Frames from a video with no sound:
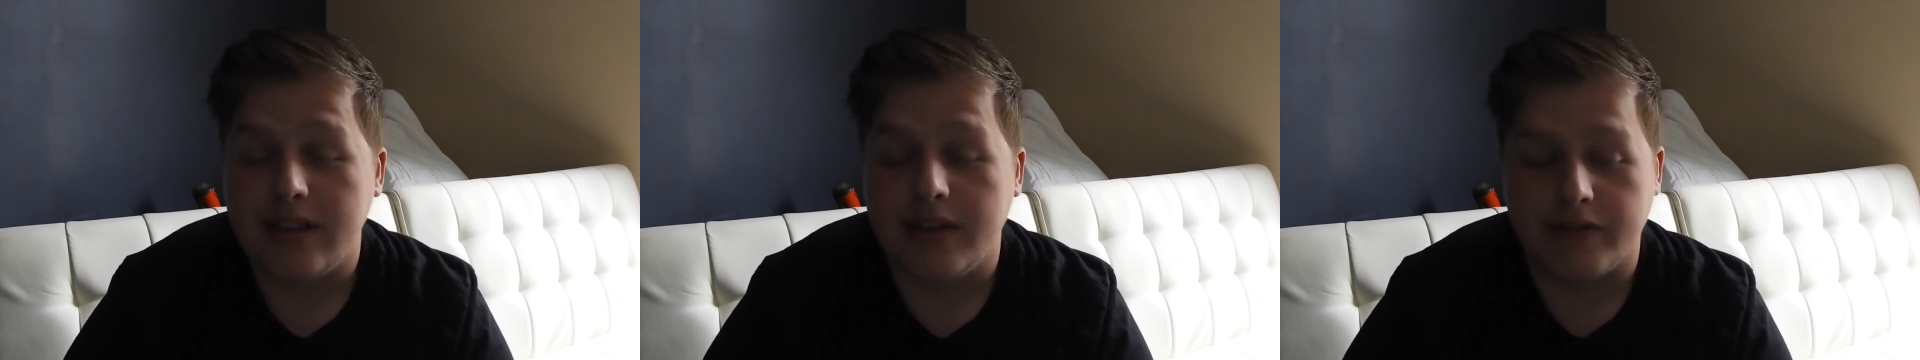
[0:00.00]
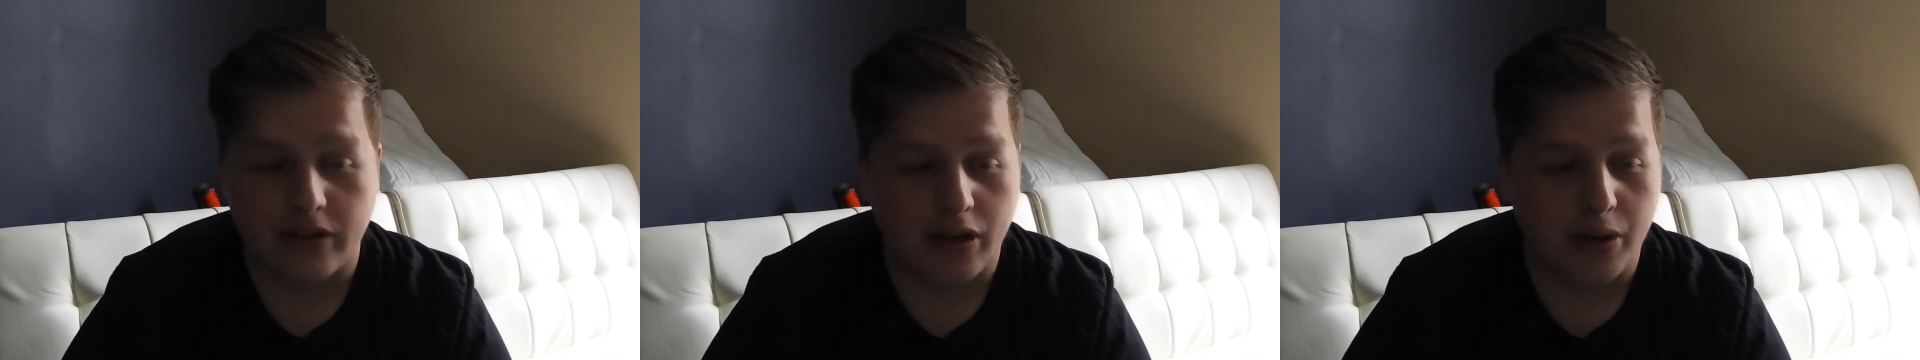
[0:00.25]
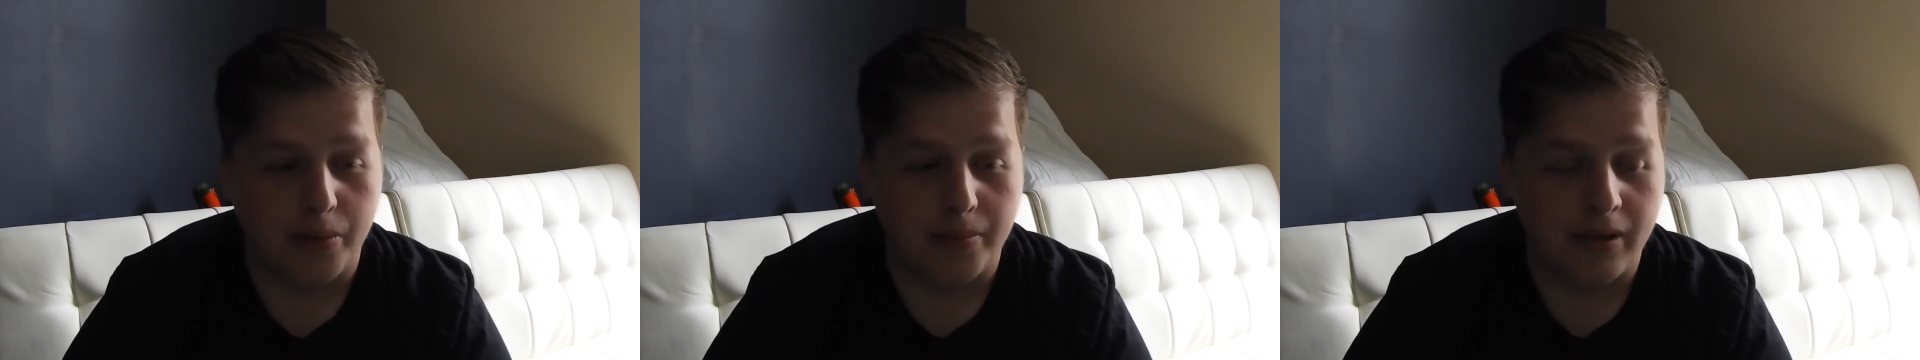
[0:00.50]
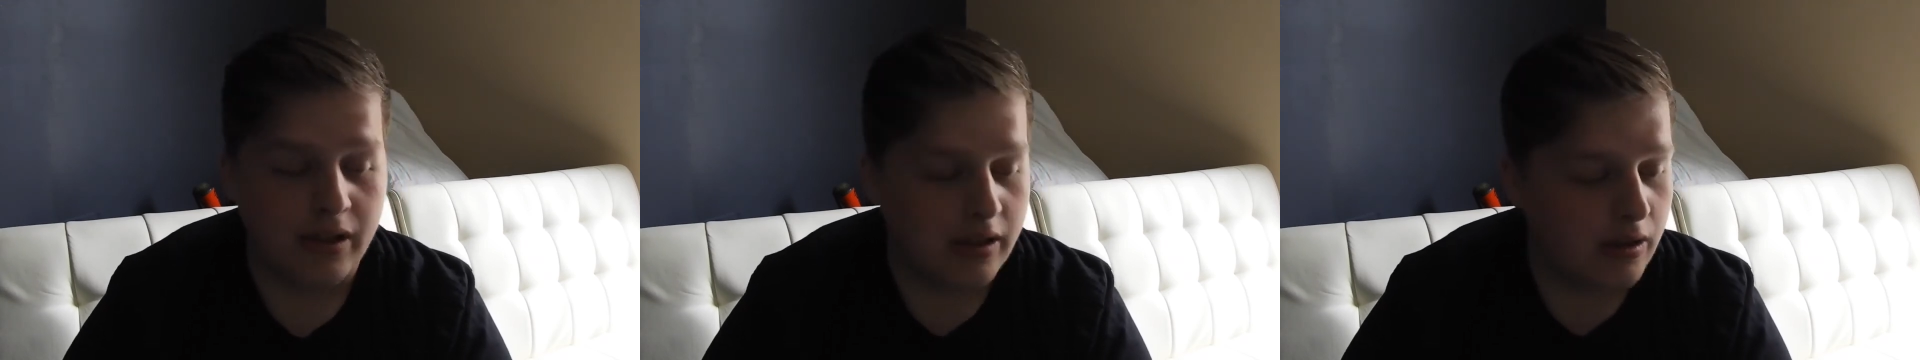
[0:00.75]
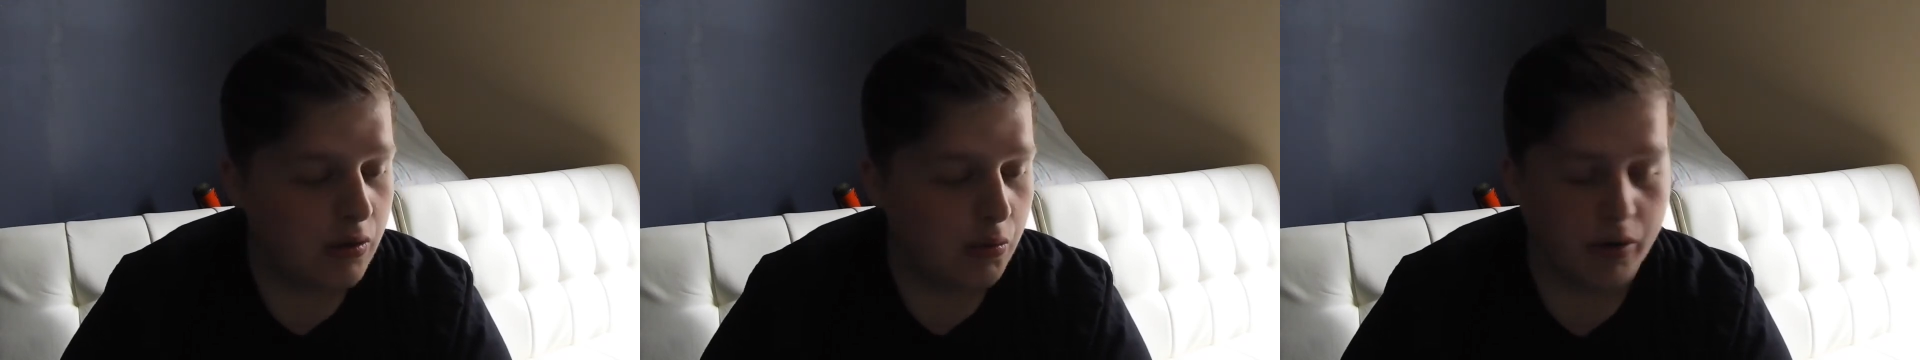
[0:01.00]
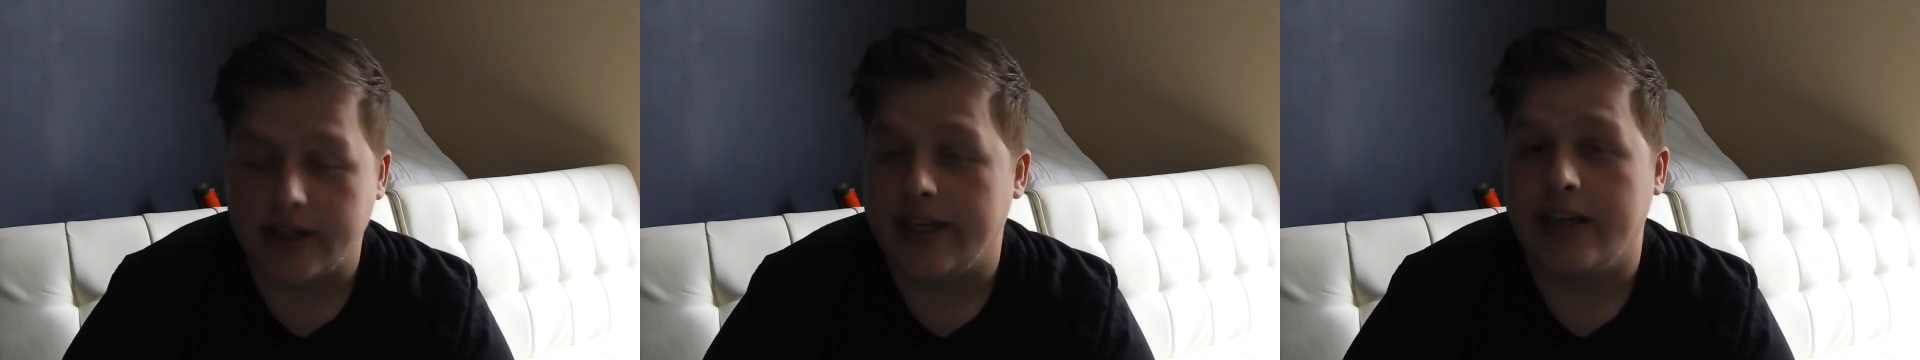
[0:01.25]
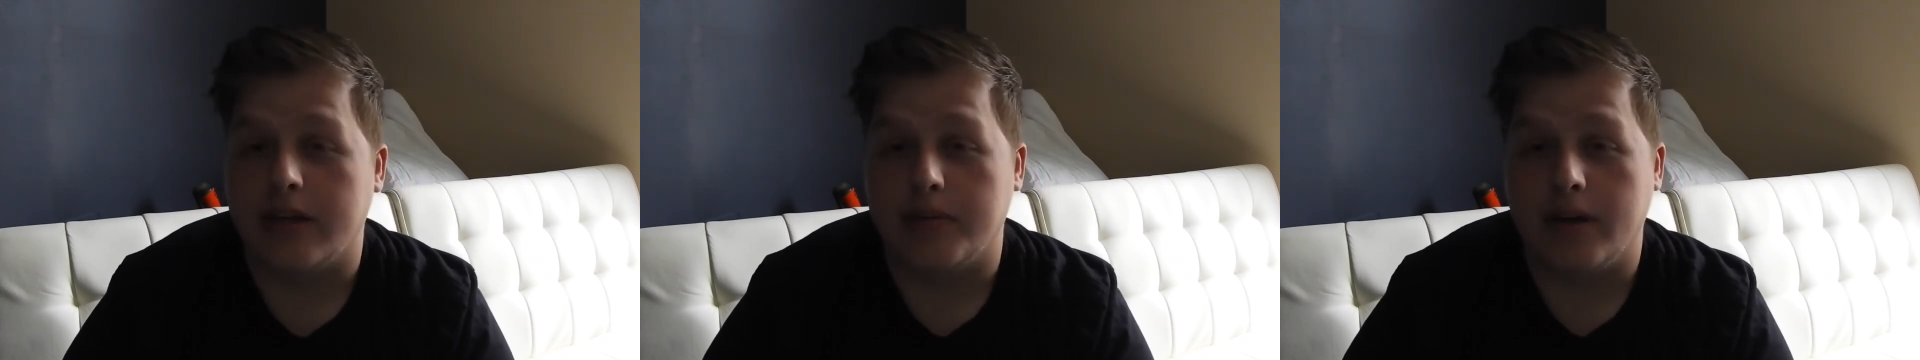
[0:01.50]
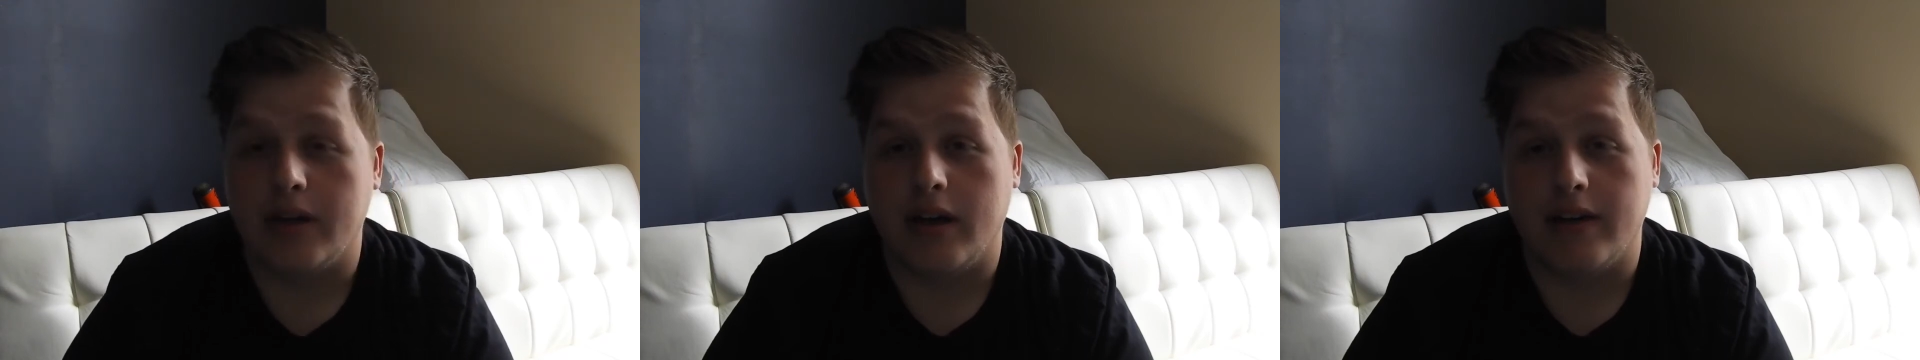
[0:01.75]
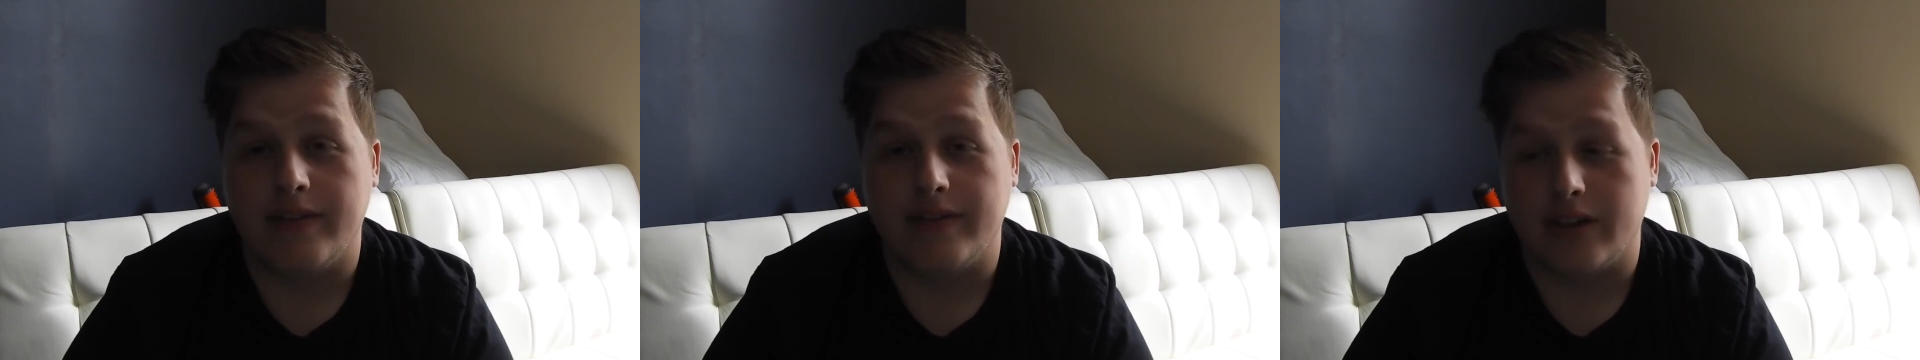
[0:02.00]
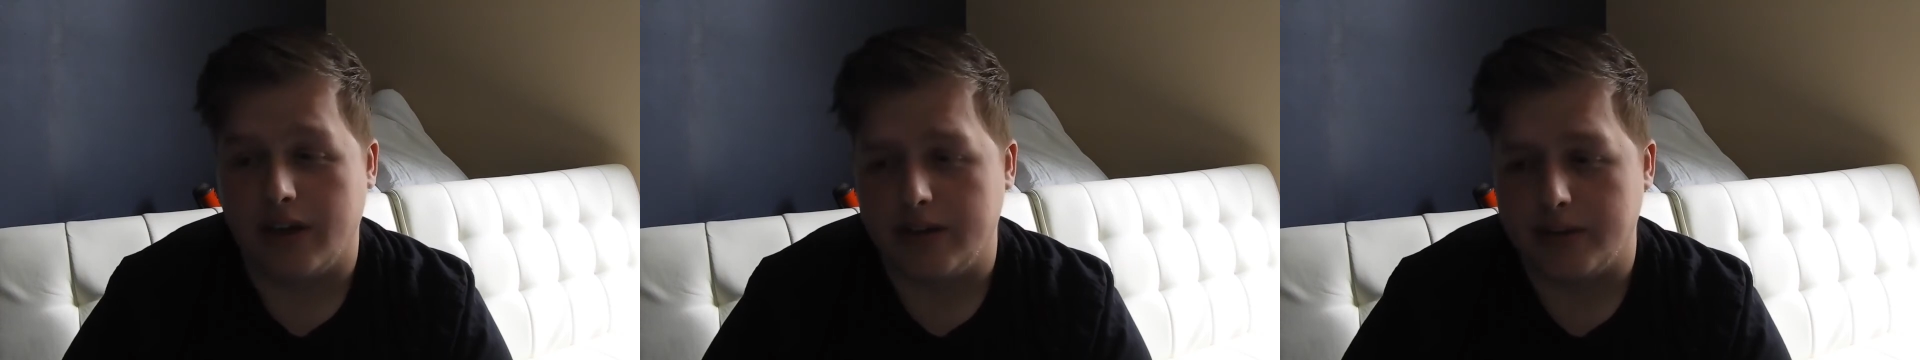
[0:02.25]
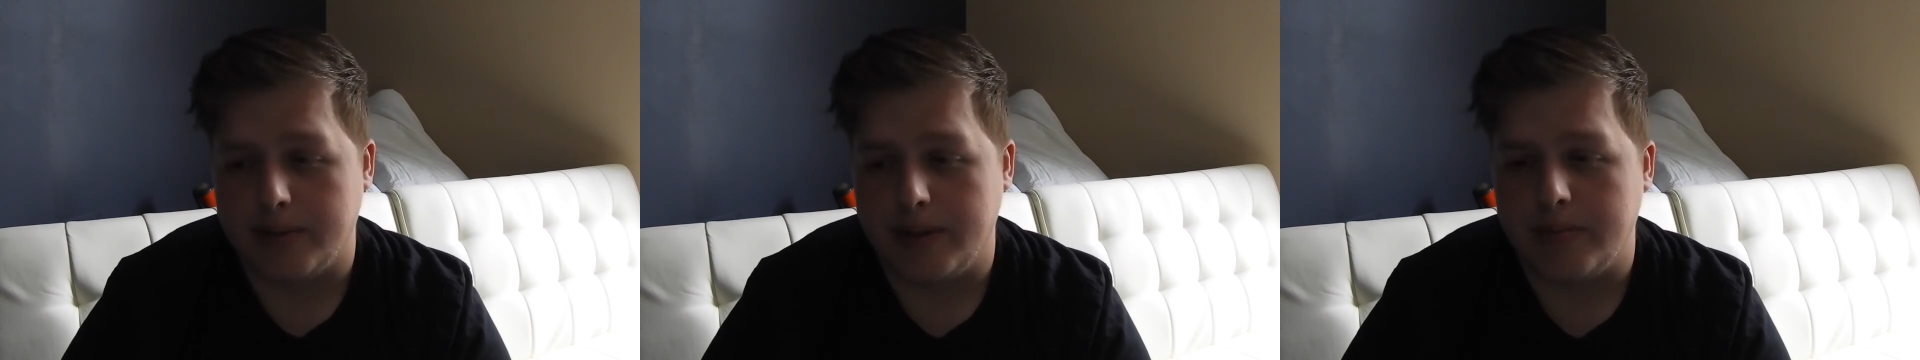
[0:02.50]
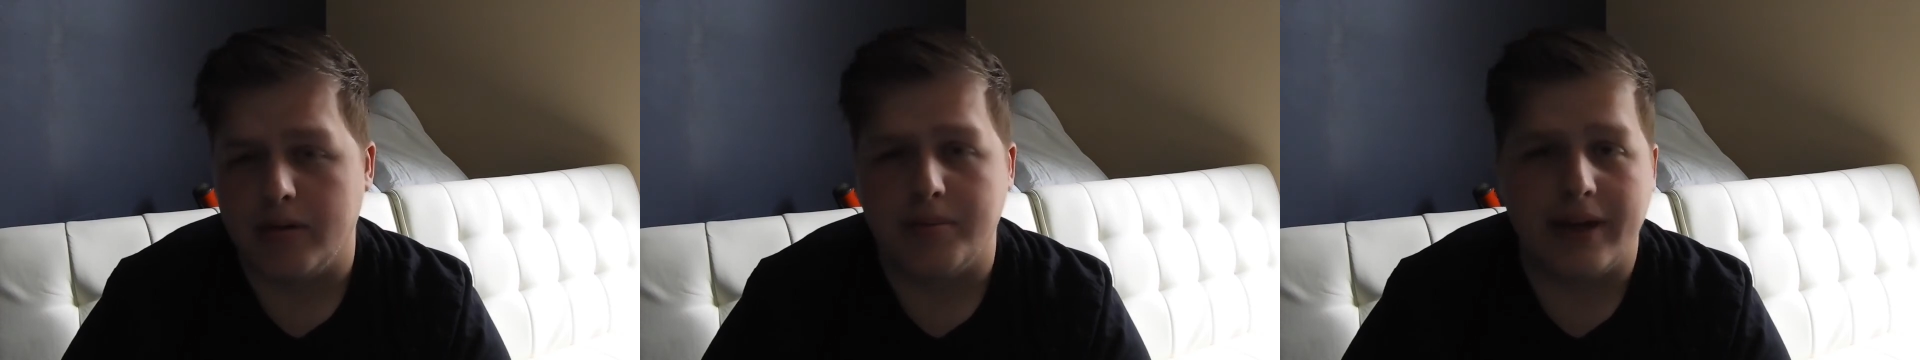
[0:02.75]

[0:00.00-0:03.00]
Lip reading: from working your butt off for other people,